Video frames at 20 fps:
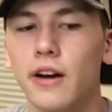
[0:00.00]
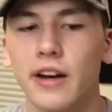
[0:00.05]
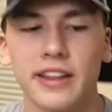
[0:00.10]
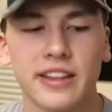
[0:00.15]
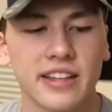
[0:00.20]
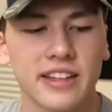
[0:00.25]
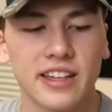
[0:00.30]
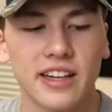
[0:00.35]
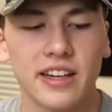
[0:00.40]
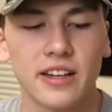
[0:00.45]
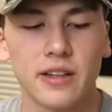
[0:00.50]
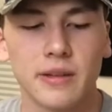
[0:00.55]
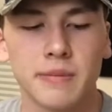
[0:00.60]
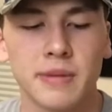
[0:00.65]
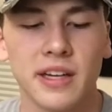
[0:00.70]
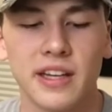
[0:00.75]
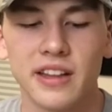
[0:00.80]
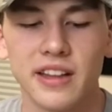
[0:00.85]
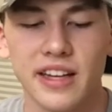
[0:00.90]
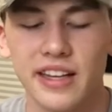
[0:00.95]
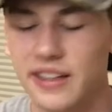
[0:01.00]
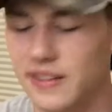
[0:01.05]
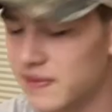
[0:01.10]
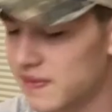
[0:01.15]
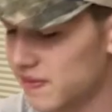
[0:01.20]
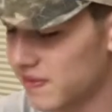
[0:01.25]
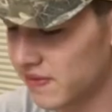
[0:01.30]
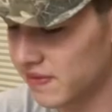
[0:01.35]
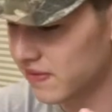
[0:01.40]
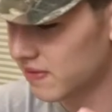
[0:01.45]
I think I only paid like
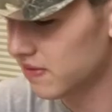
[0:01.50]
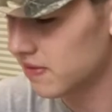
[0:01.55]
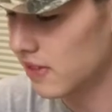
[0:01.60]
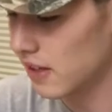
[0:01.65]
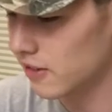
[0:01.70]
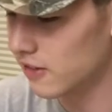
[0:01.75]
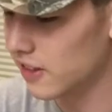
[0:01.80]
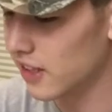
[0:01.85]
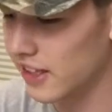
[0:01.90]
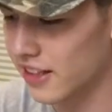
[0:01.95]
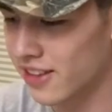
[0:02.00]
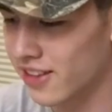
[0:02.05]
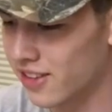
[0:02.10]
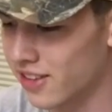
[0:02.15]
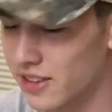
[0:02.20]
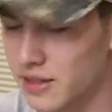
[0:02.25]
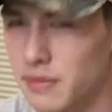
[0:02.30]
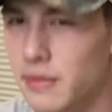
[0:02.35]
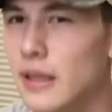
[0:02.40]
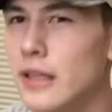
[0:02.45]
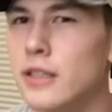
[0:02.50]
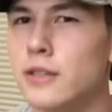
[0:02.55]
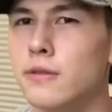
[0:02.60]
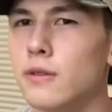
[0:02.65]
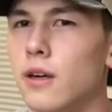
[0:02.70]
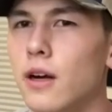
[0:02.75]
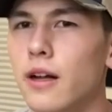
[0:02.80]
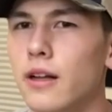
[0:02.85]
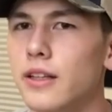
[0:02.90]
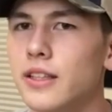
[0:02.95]
probably like 30 bucks
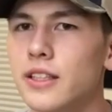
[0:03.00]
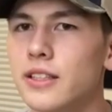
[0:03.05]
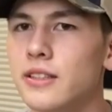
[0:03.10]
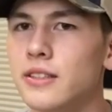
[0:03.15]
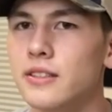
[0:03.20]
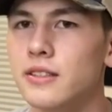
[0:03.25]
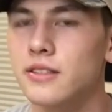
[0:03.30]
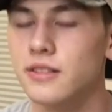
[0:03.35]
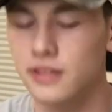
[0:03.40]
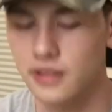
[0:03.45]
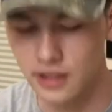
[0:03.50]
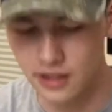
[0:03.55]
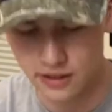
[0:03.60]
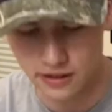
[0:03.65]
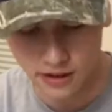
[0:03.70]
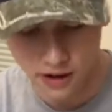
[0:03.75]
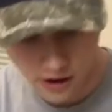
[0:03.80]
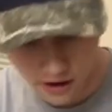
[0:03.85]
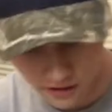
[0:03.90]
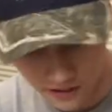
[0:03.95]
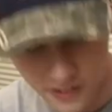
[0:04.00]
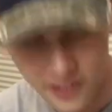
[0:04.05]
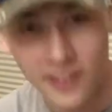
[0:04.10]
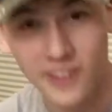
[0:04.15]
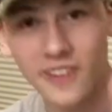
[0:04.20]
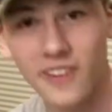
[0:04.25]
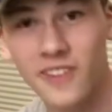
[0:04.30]
for all this, you know. Oh,